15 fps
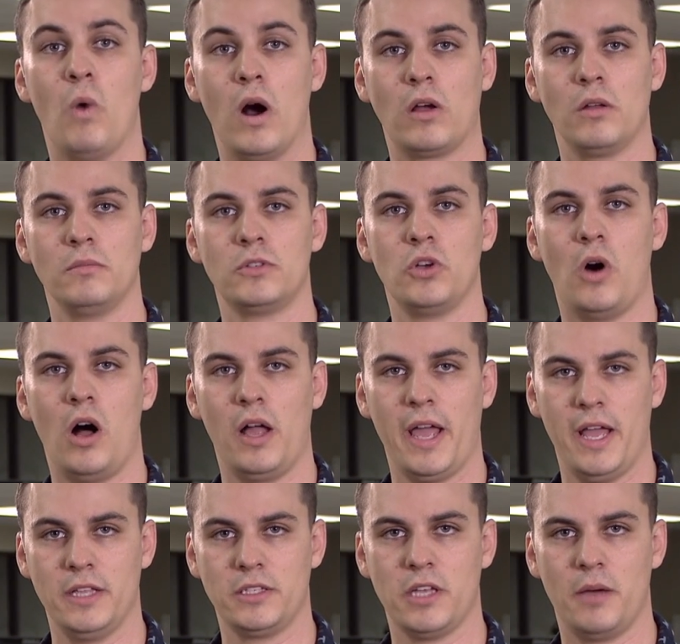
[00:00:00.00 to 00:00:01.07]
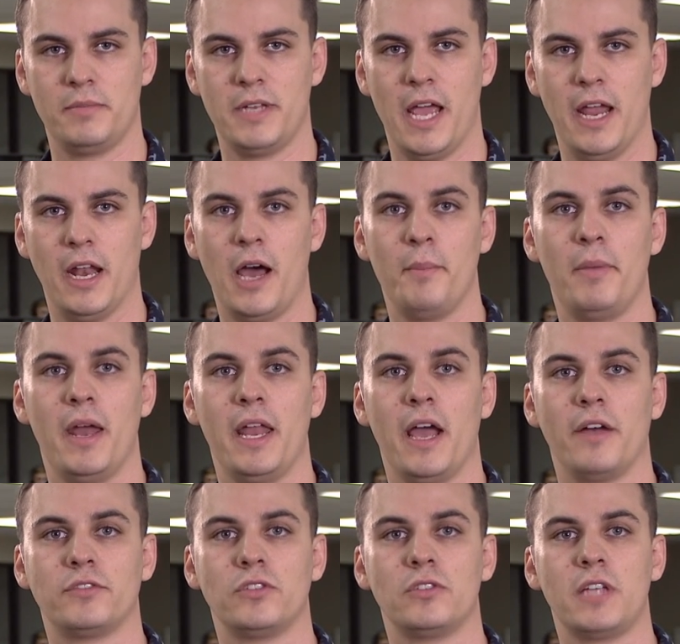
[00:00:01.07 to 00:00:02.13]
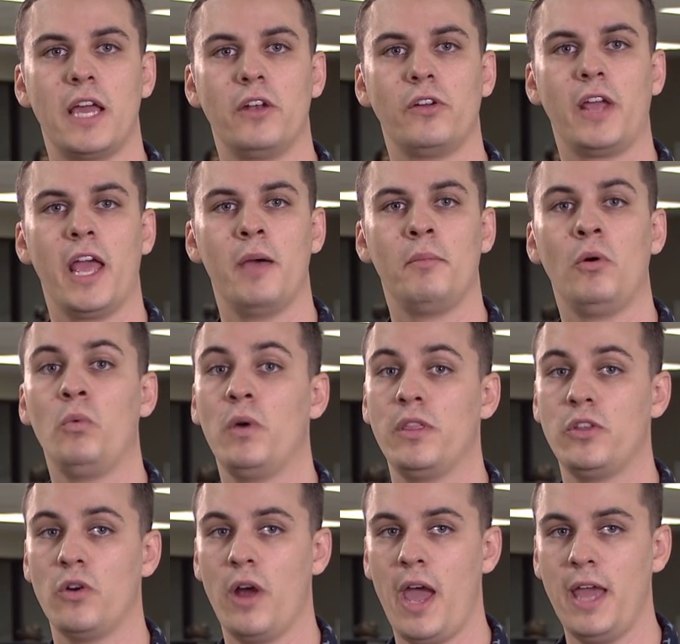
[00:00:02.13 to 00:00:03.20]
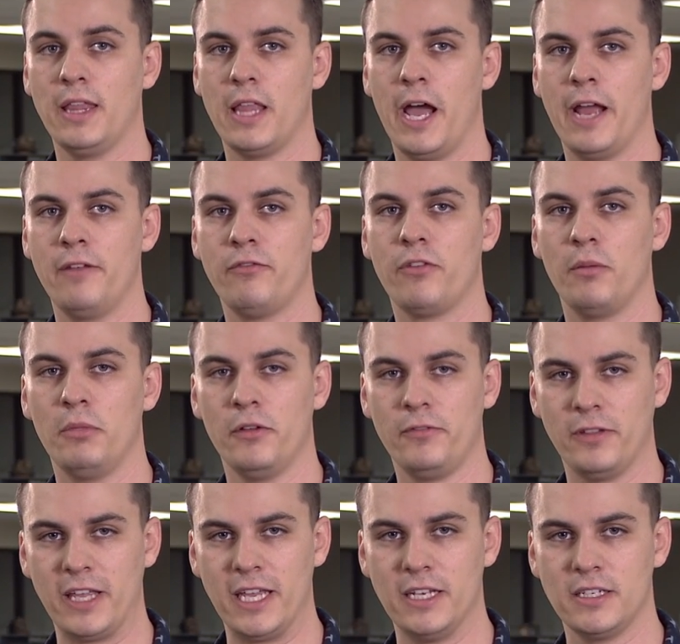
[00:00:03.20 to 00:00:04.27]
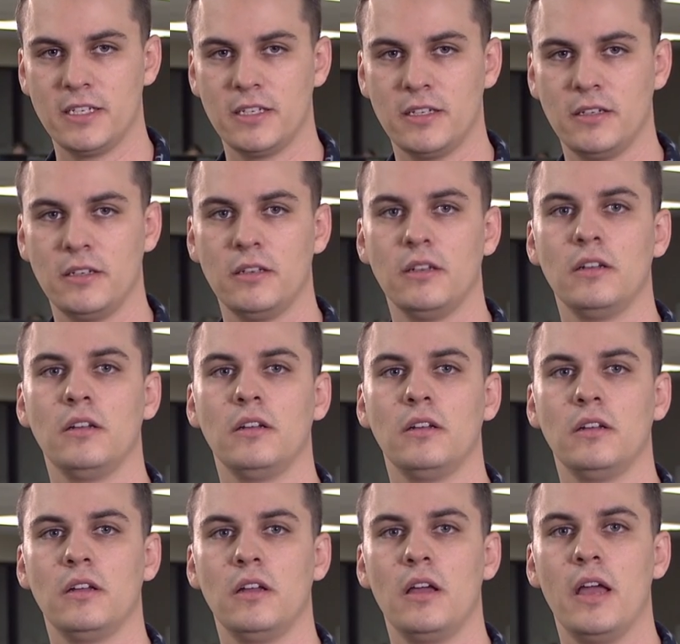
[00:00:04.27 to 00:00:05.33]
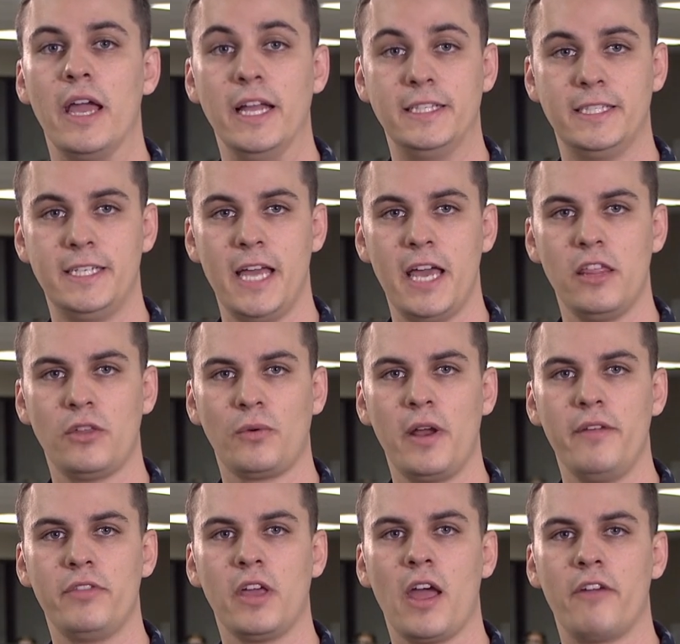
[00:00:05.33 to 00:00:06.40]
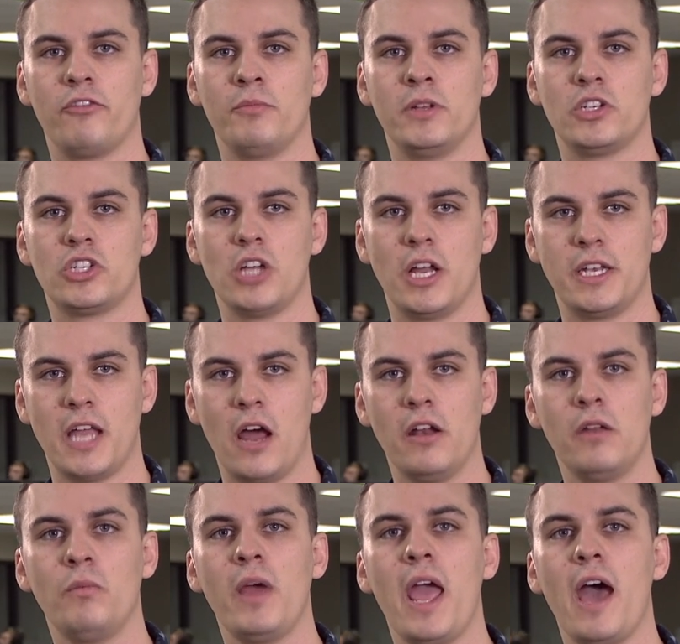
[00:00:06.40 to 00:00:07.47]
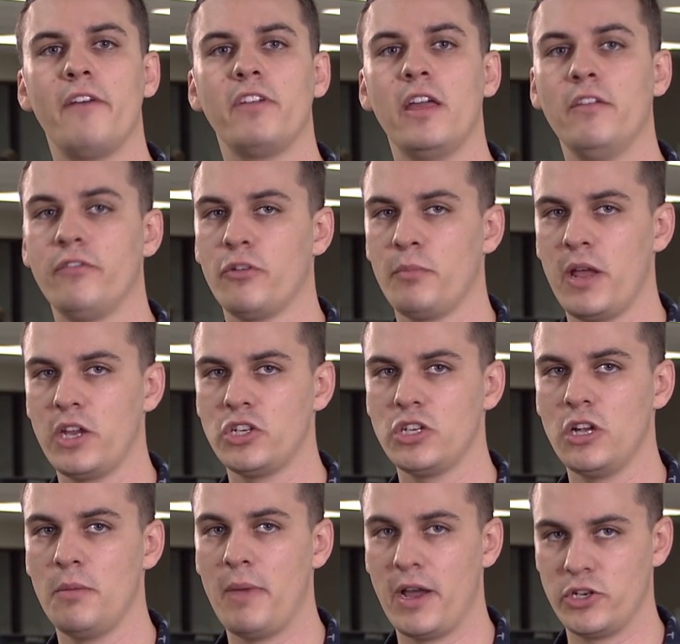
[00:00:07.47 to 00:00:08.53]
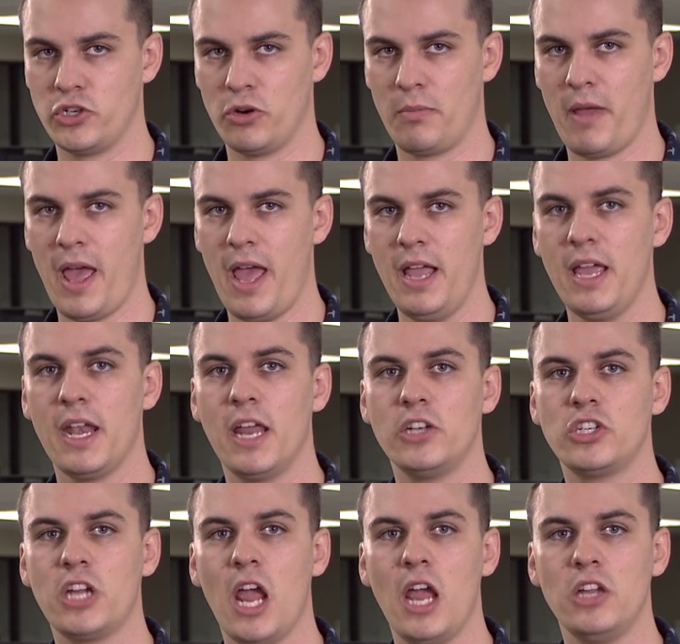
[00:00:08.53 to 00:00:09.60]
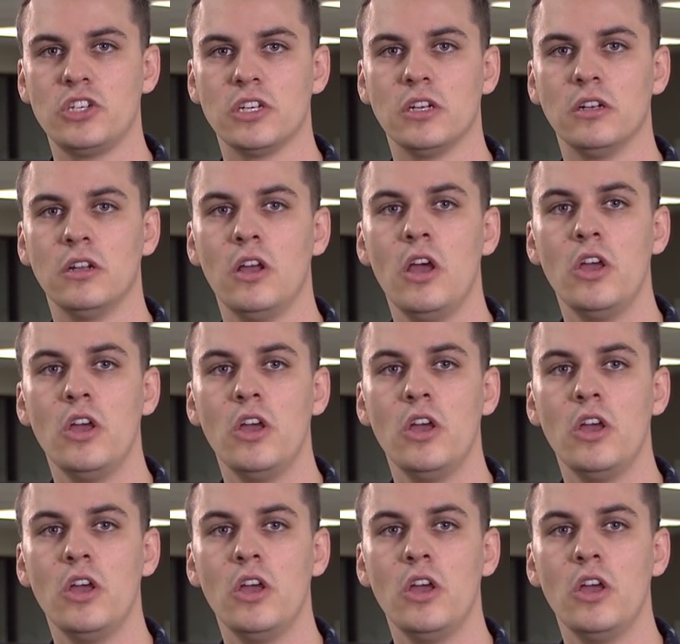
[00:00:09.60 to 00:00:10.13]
Welcome to All Hands Update. I'm Petty Officer Xander Gamble with your headline from the fleet. It's day three of the government shutdown, and we have information about your pay and education.